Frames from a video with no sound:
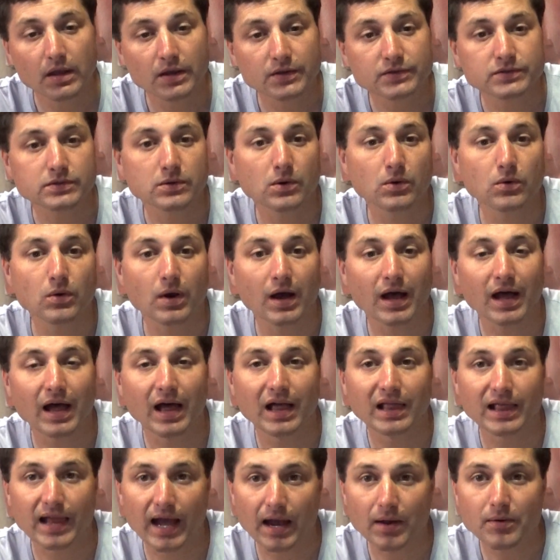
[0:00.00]
So,
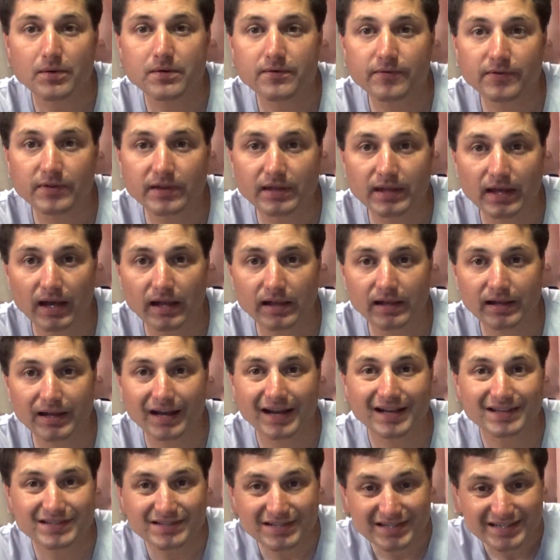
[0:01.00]
allowing for the Calor
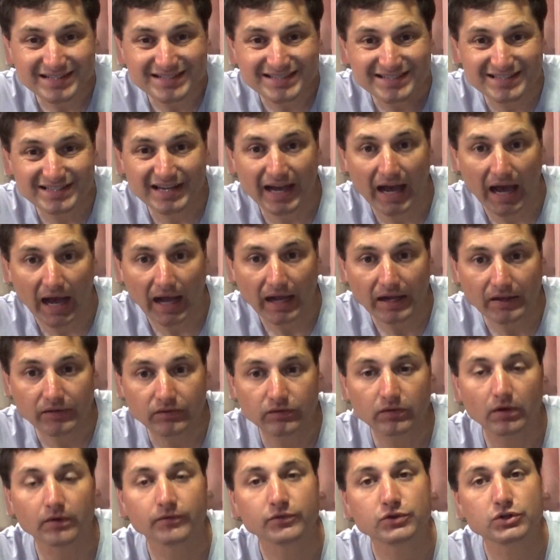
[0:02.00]
Gas
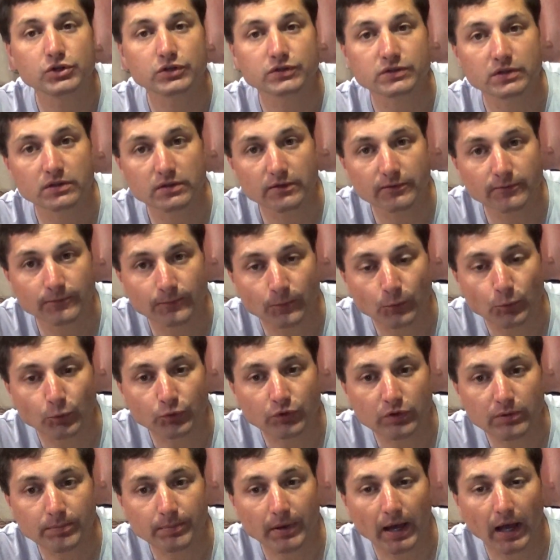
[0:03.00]
tax of just under
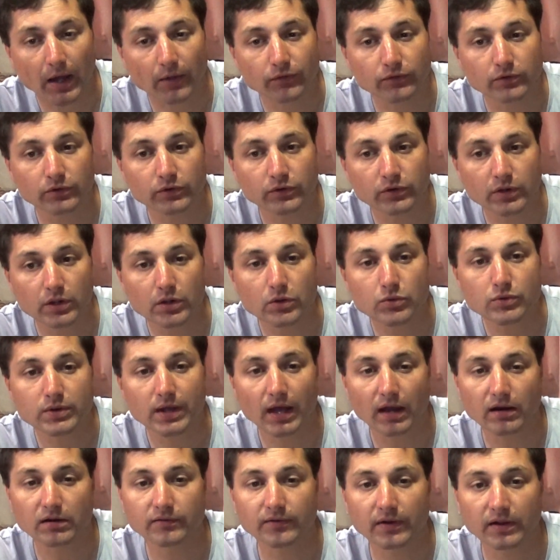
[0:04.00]
£40 on new
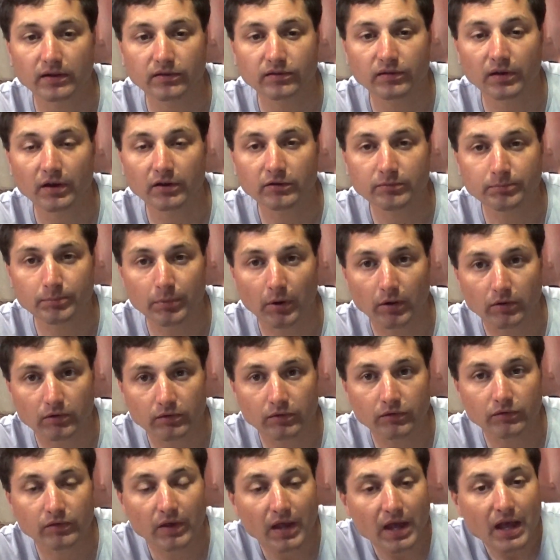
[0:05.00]
caravan-sized
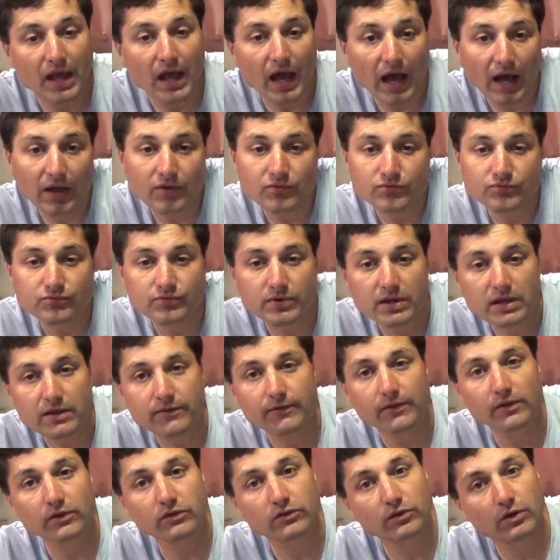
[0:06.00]
bottles and
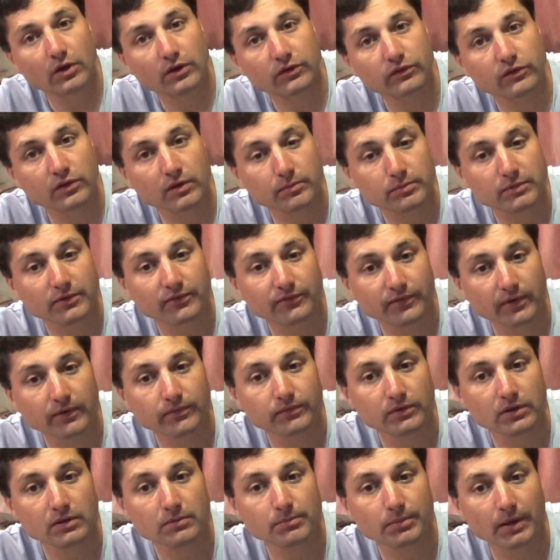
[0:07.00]
refills costing up to
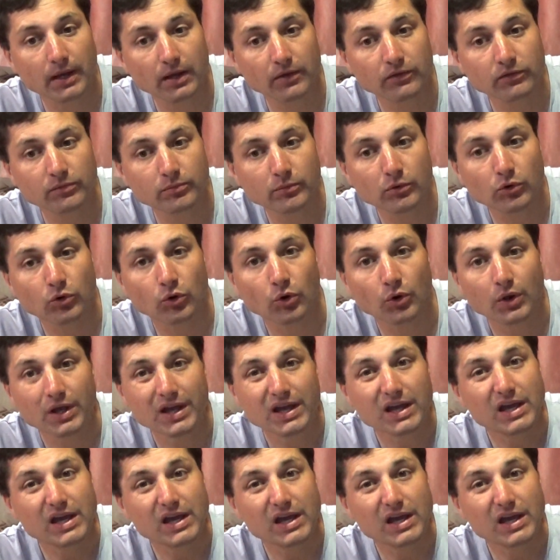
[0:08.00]
£15 more,